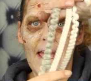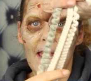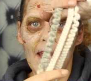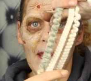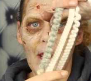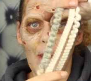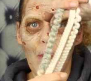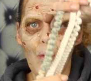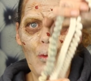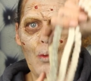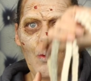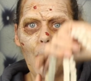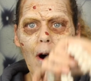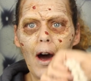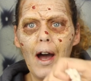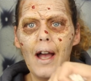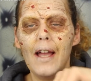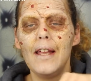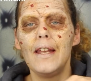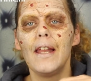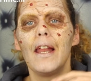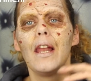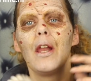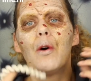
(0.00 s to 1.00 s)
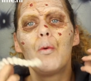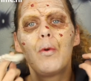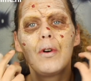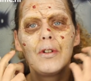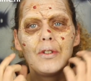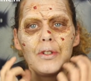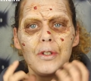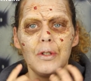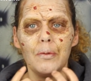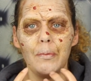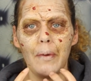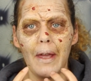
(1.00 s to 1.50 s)
and a white, and I
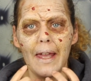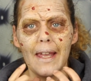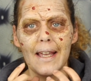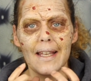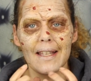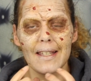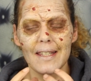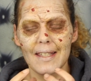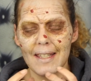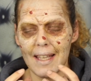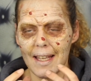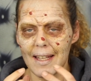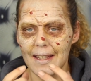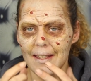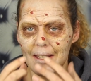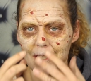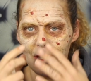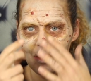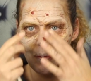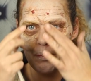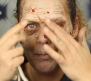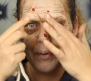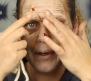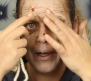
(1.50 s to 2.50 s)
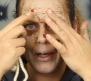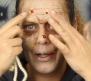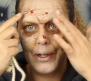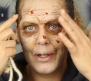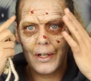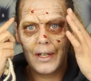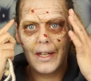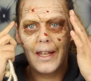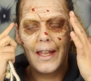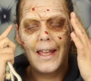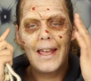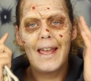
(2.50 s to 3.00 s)
want to make a Santa's
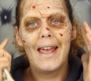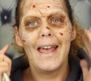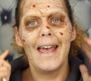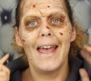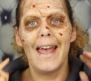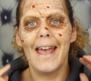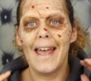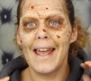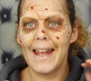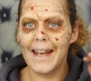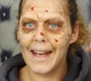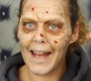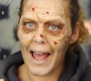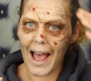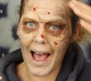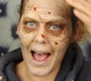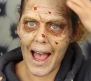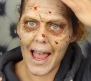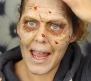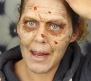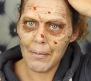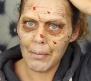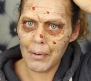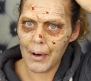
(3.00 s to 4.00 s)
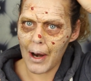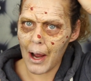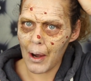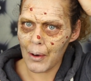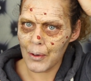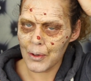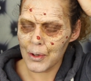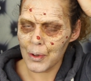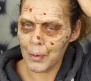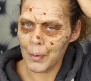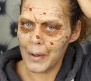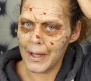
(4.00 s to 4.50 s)
beard and
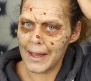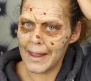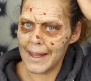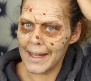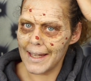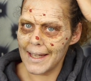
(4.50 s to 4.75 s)
eyebrows with